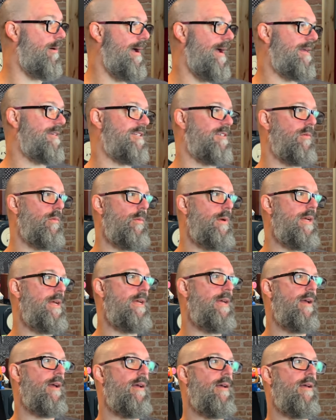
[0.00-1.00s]
X,
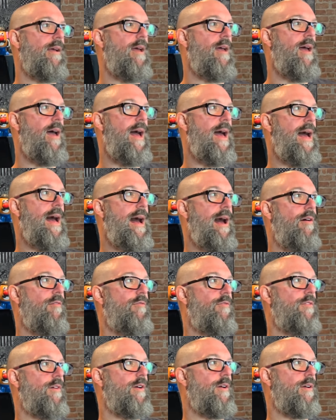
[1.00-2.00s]
we
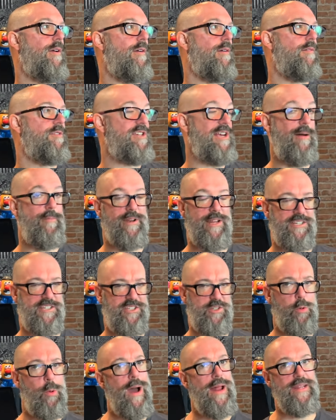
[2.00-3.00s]
have, Chapman has
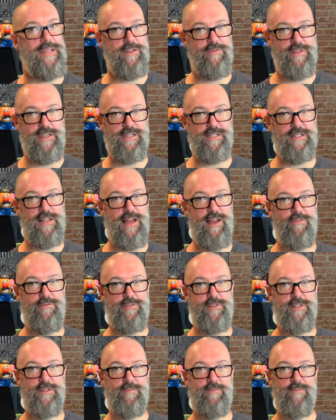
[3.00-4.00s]
20 of these
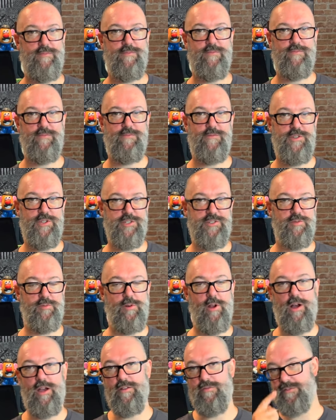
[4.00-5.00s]
left. Just
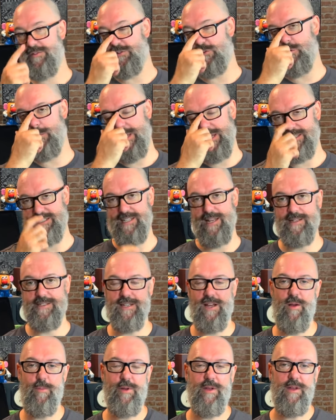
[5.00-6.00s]
arrived, all being set
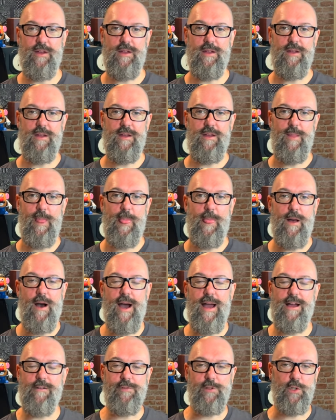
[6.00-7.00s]
up.
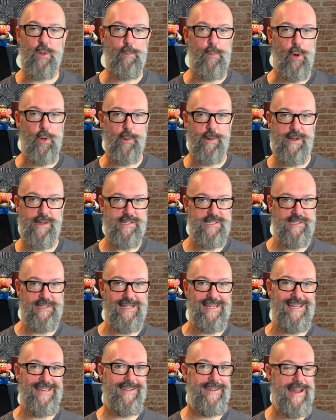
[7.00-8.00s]
I have laboriously
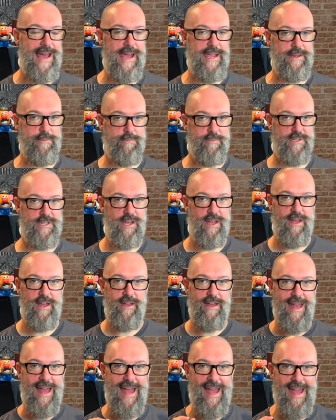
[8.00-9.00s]
named
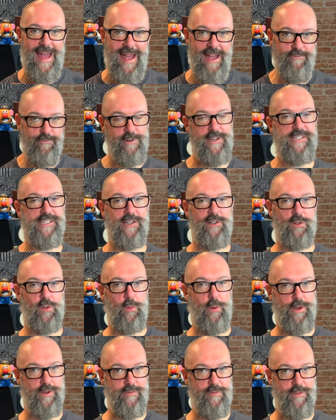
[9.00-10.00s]
every single
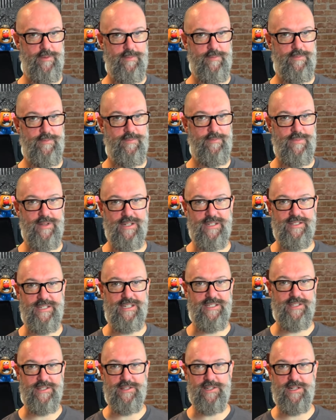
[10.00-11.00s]
one of them because
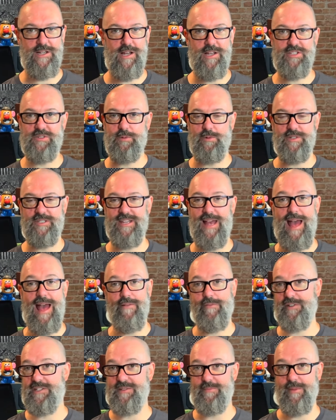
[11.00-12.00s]
these are the last ones
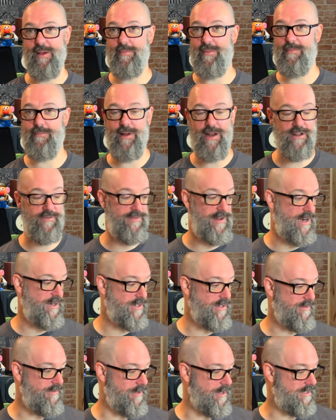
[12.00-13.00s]
ever to be
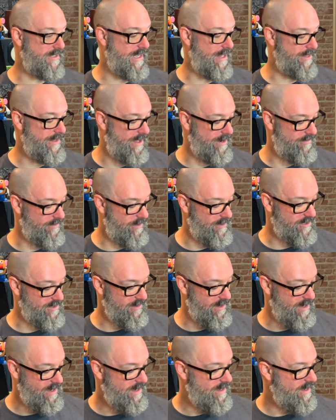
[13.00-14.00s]
manufactured for the 10th anniversary.